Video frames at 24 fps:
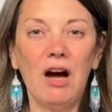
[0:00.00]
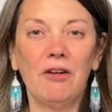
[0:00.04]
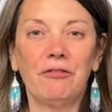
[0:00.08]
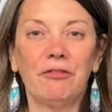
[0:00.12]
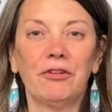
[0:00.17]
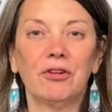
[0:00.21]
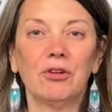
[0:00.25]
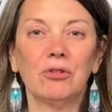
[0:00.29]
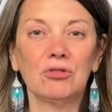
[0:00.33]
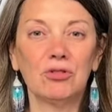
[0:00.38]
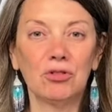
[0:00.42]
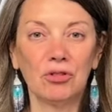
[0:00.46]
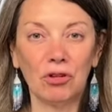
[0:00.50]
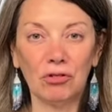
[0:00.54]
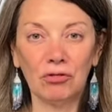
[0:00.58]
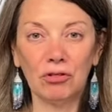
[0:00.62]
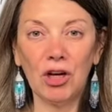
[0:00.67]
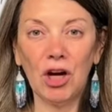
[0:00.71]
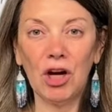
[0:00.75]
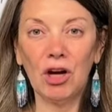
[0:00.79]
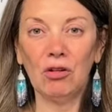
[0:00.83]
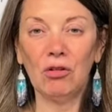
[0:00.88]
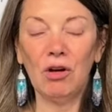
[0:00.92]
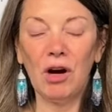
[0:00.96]
For those who don't
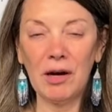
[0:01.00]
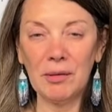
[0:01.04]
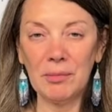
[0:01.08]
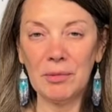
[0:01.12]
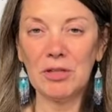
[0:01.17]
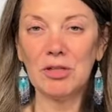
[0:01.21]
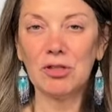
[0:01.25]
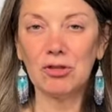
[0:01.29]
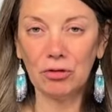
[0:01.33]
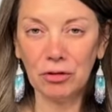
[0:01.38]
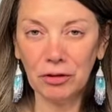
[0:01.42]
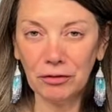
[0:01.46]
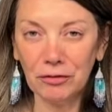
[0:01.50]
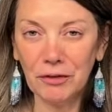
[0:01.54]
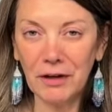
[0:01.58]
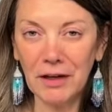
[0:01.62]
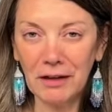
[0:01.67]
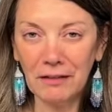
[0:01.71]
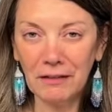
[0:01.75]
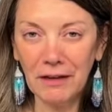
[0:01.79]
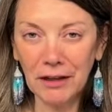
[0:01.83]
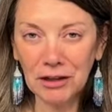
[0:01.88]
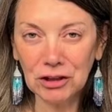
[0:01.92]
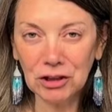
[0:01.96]
know, I'm a
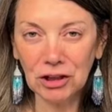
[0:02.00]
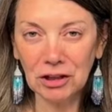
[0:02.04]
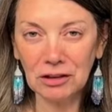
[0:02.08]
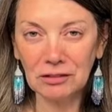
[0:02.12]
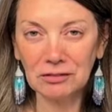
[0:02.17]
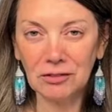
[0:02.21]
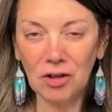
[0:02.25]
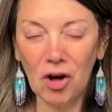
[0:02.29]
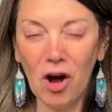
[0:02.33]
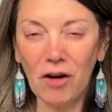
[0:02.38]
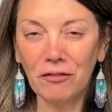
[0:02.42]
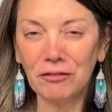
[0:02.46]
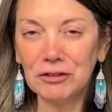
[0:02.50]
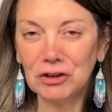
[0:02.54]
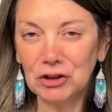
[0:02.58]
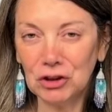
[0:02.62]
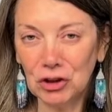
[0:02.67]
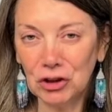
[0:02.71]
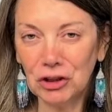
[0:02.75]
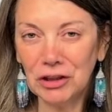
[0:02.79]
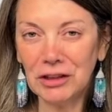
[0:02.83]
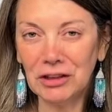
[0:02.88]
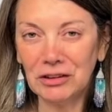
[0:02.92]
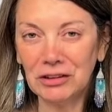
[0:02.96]
certified election
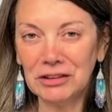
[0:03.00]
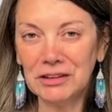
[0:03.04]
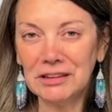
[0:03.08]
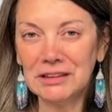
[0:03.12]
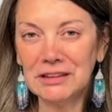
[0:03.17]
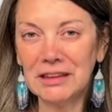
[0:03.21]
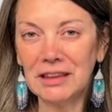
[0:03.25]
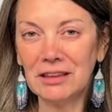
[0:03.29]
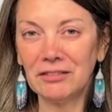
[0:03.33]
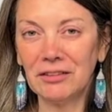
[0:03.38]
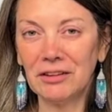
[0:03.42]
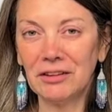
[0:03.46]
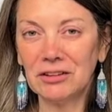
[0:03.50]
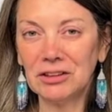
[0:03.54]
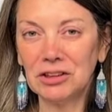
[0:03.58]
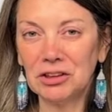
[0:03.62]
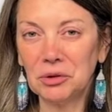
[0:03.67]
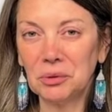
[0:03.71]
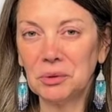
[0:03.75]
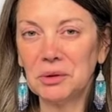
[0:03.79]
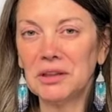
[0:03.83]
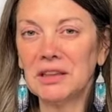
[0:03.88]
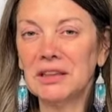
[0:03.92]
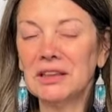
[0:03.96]
officer here in the state of
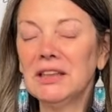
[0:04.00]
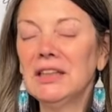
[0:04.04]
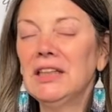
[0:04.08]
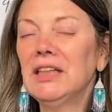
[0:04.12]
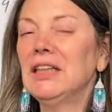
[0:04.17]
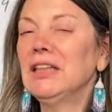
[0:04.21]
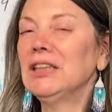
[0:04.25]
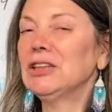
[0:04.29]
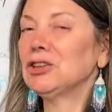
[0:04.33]
Arizona,